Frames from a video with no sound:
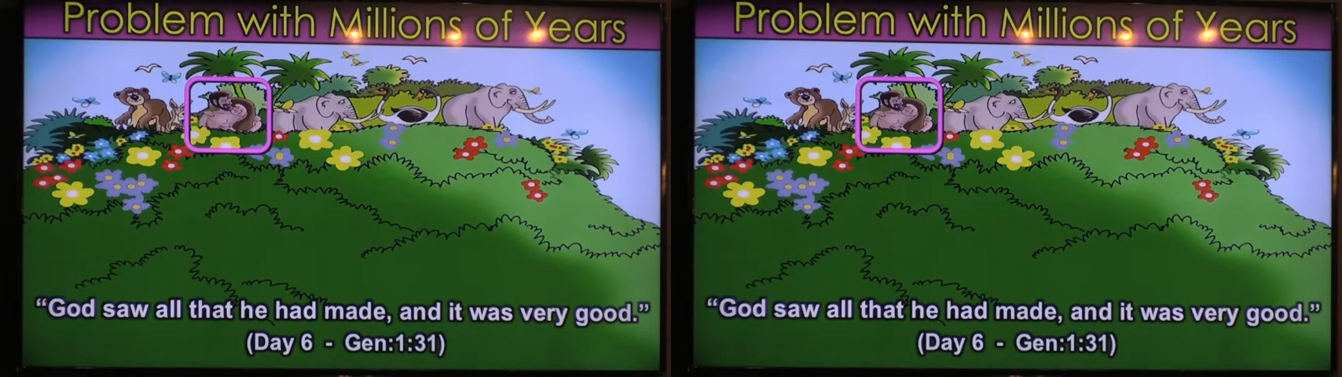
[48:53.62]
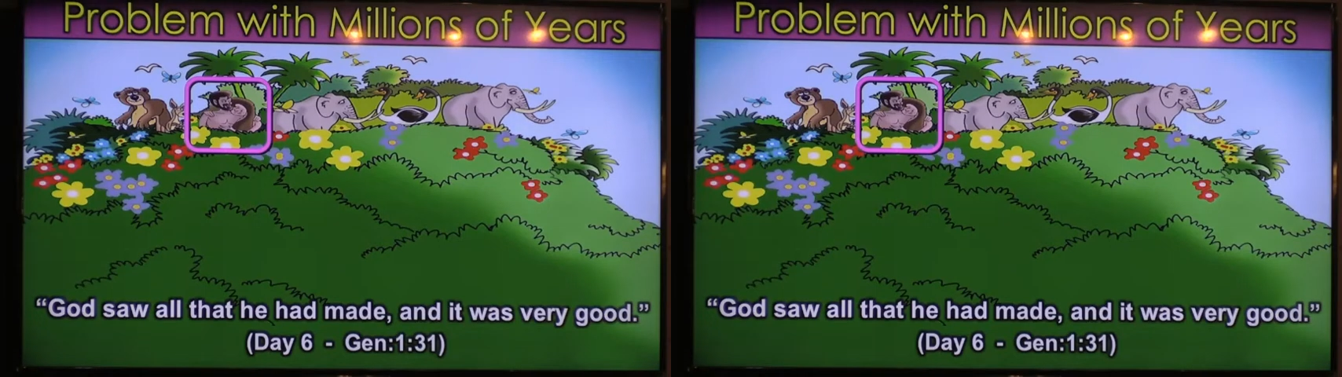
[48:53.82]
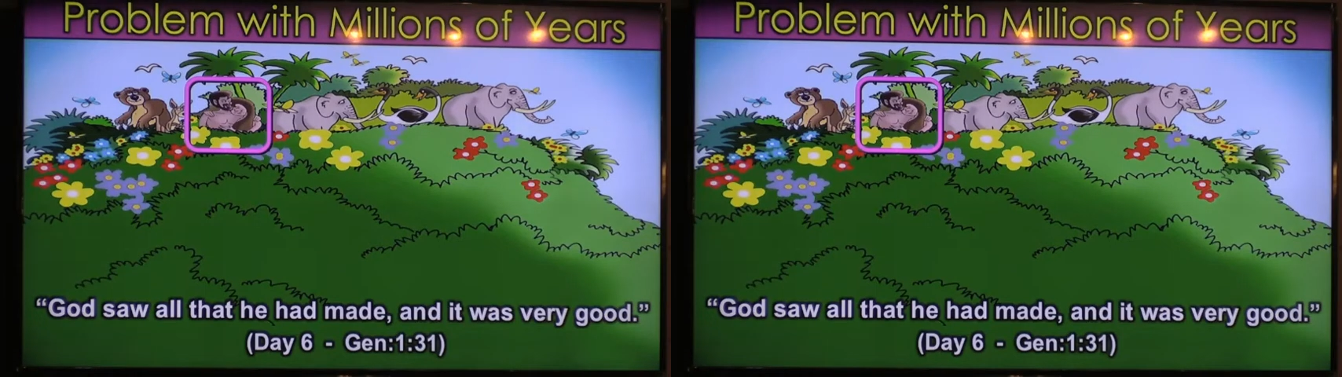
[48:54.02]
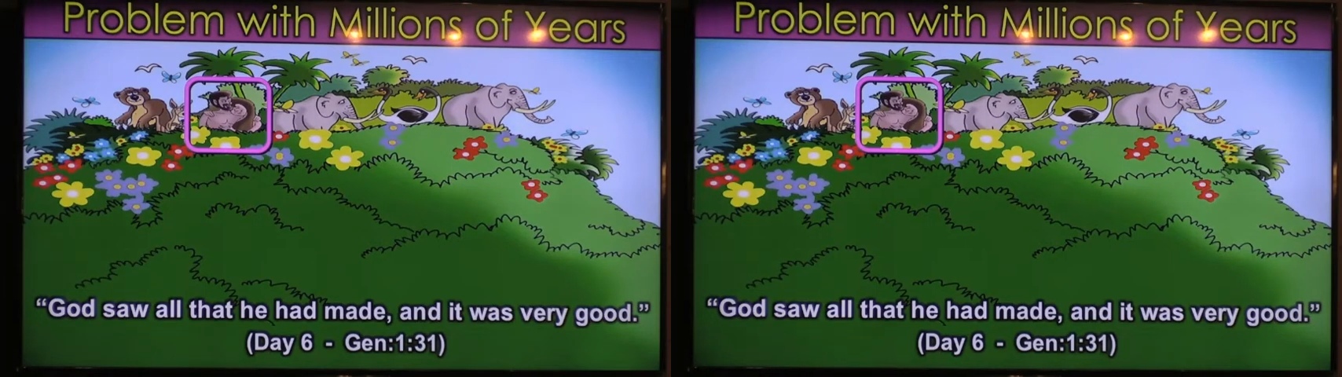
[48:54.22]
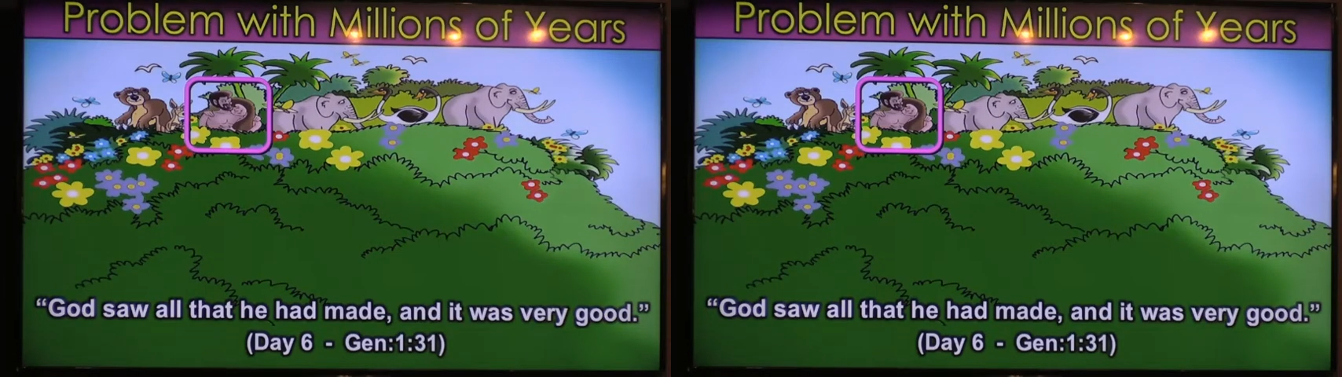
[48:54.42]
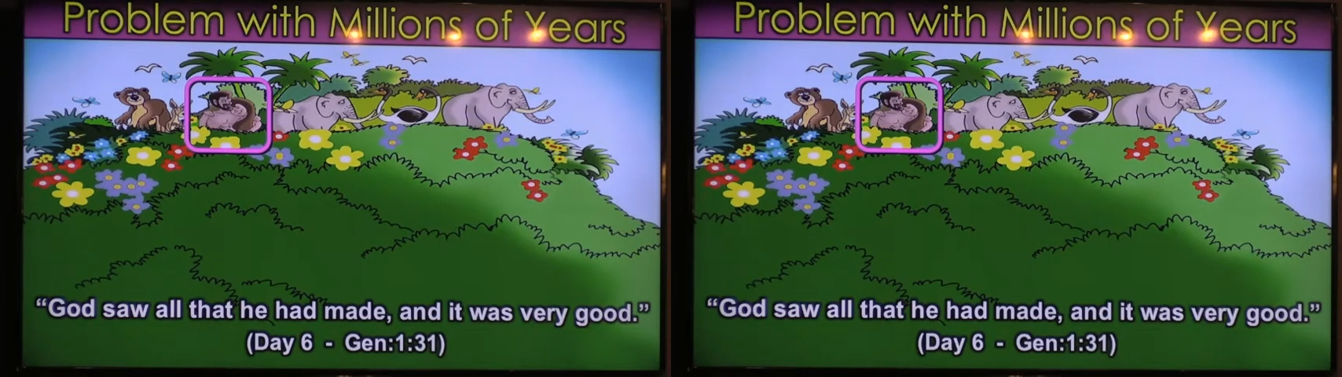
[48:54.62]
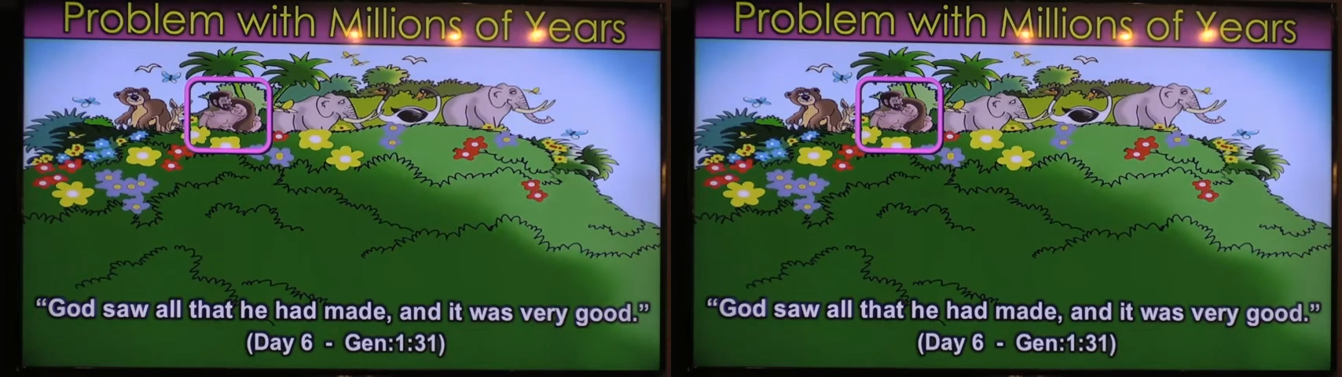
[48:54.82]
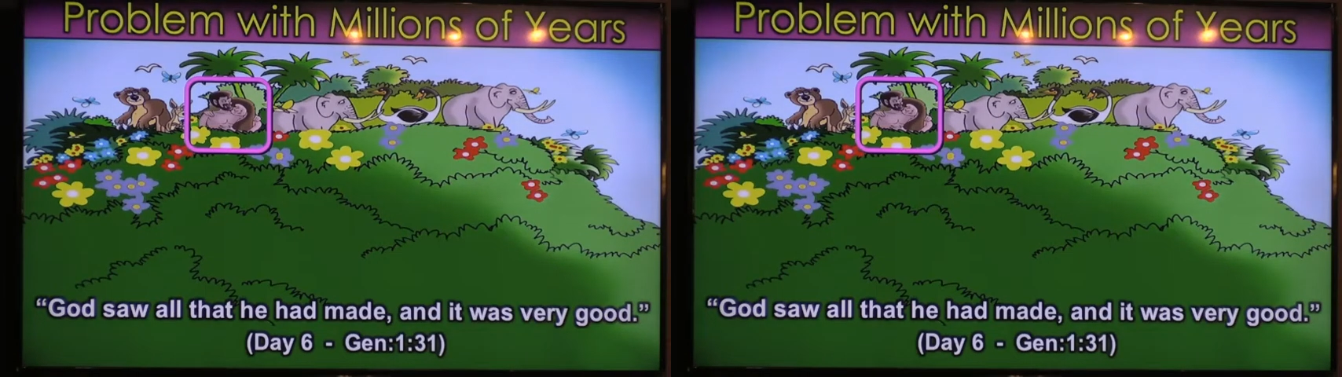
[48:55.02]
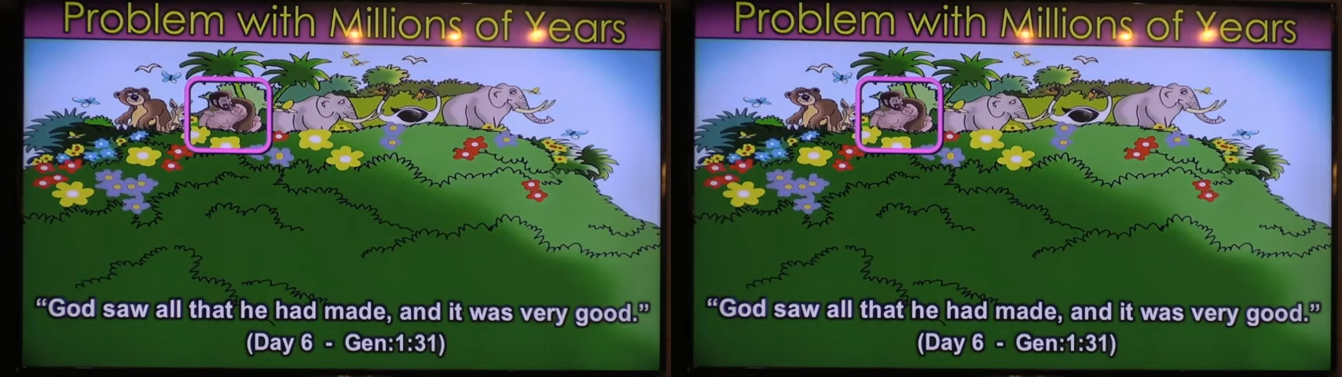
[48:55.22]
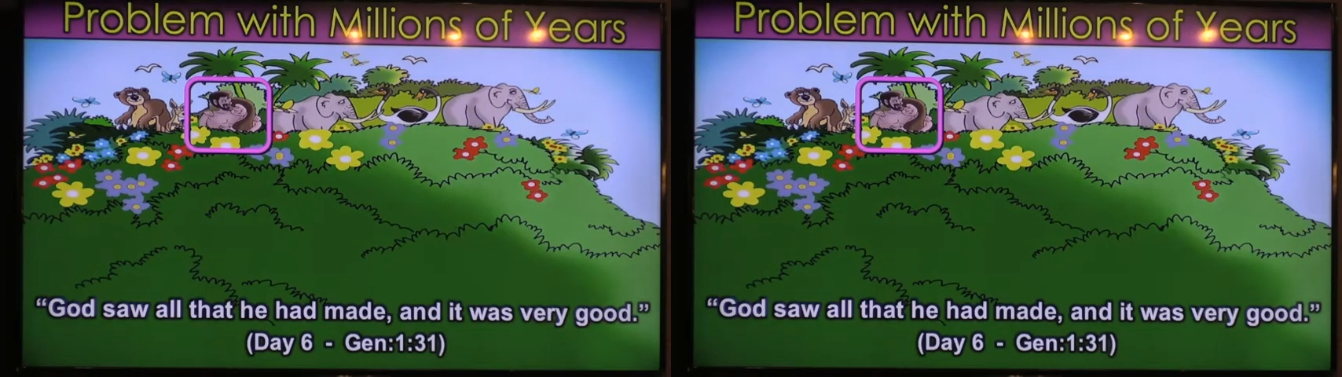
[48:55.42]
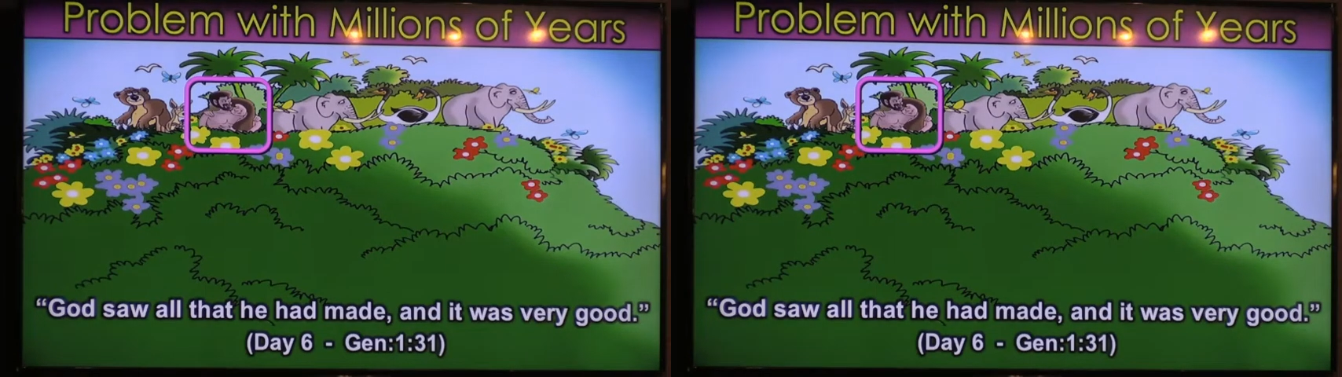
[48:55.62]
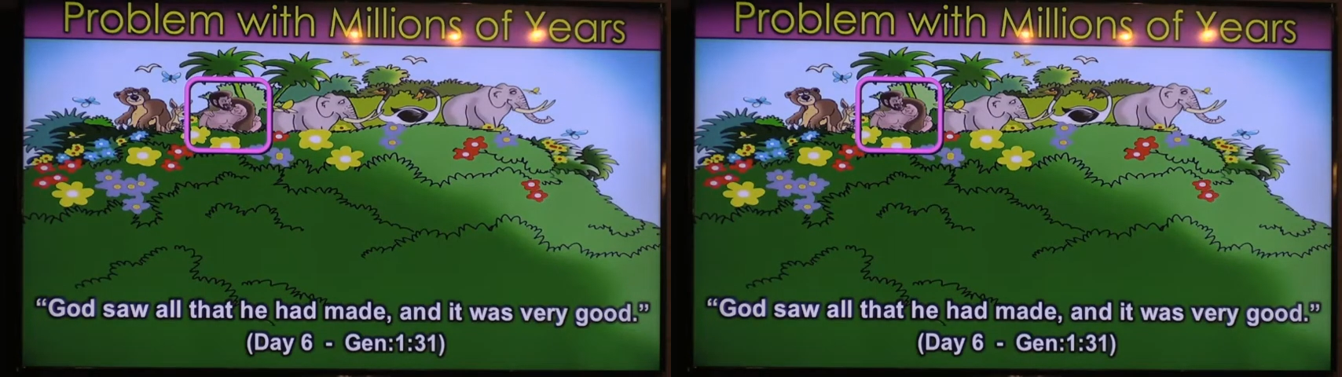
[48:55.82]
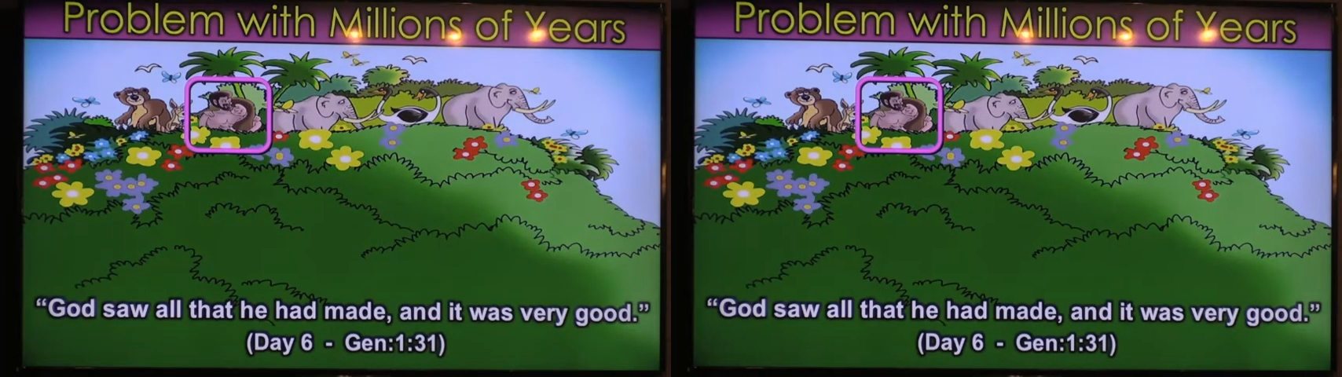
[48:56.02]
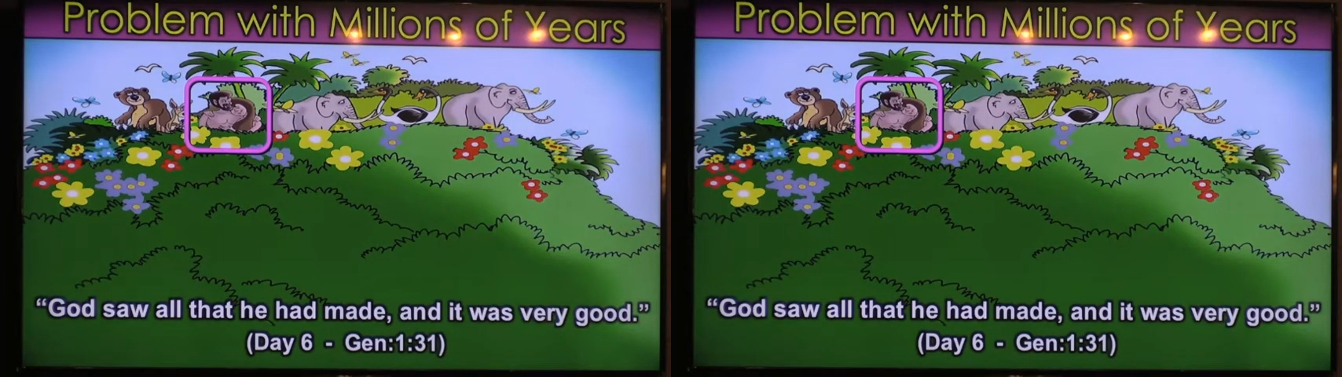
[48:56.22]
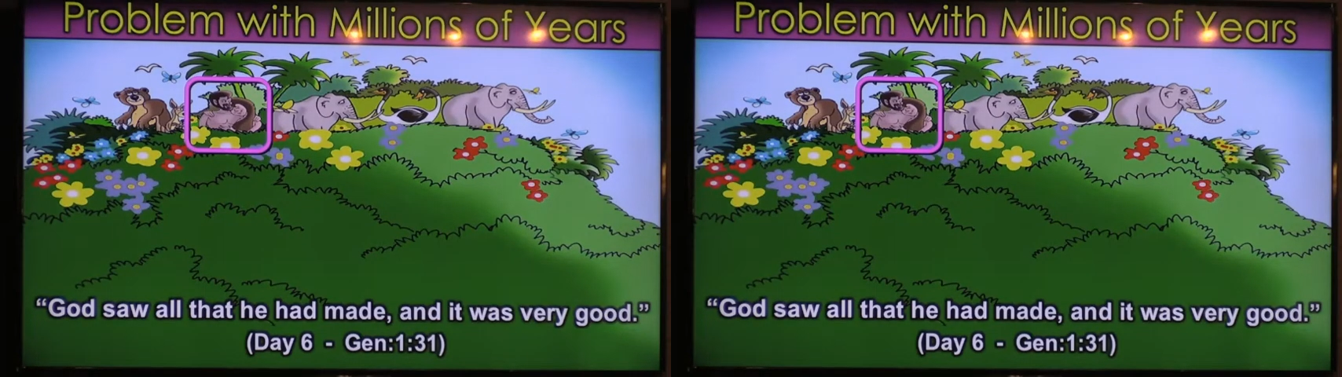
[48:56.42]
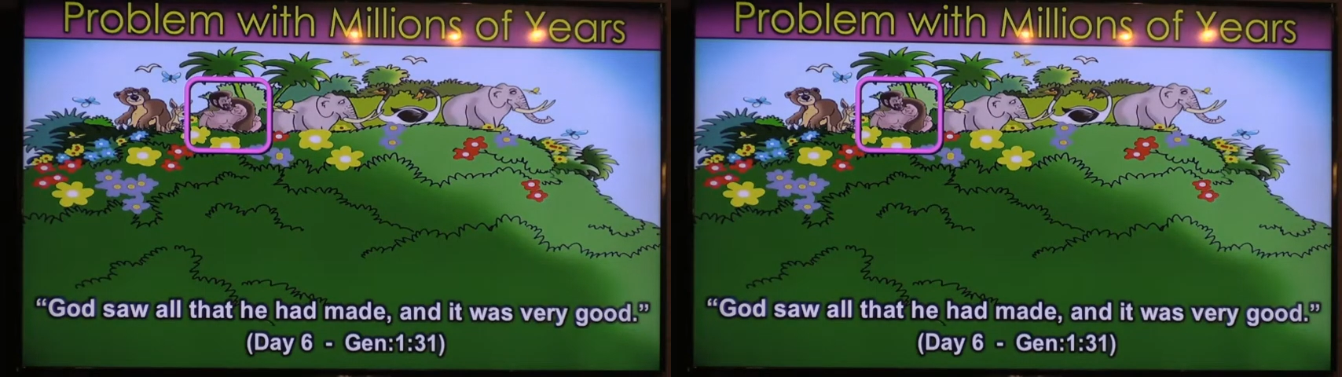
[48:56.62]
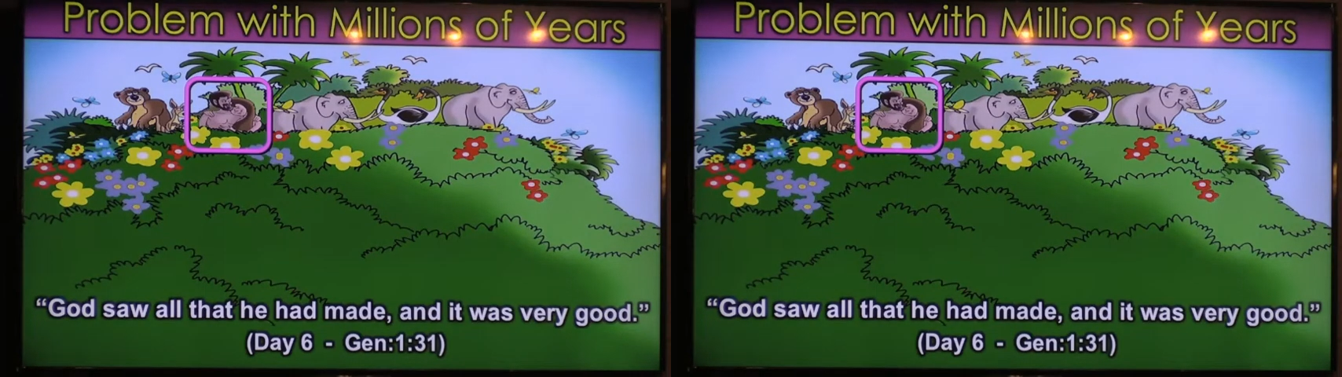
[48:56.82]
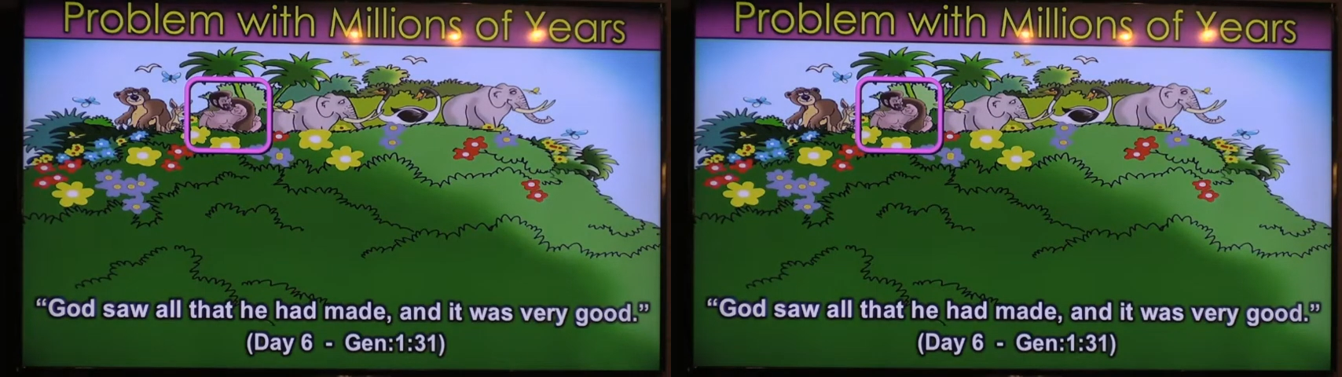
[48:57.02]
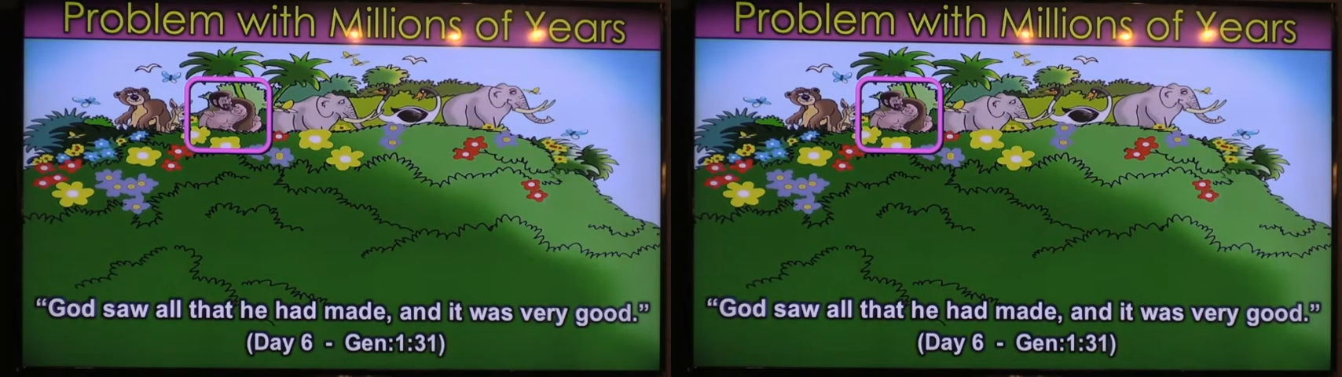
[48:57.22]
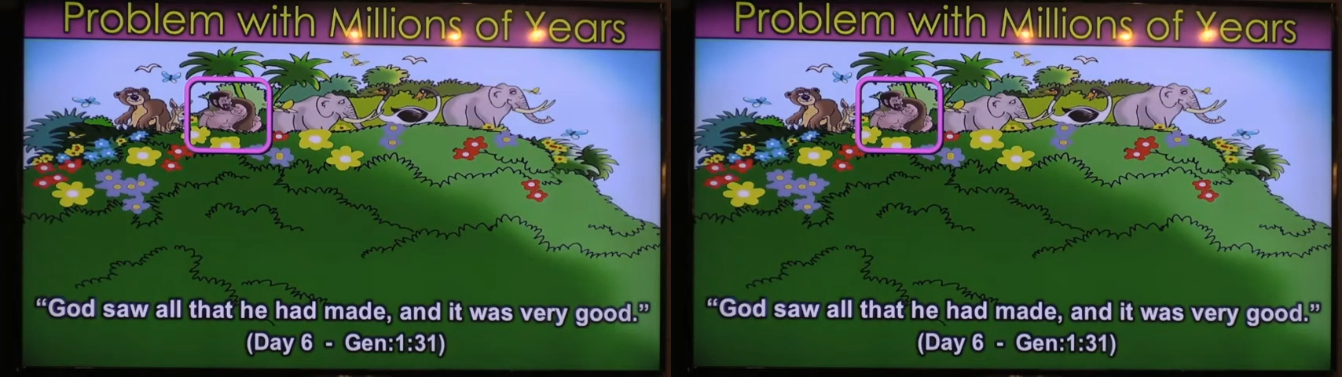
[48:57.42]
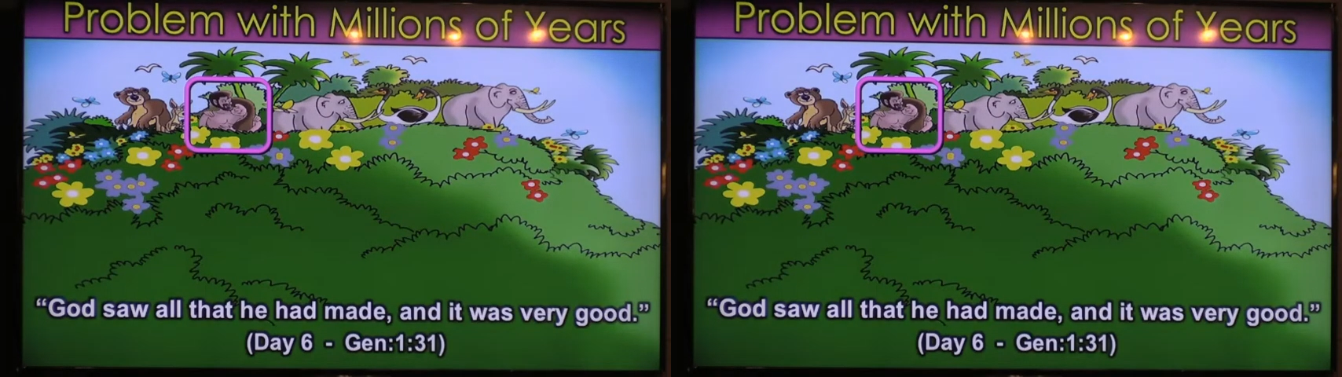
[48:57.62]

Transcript: [unreadable: no face in view]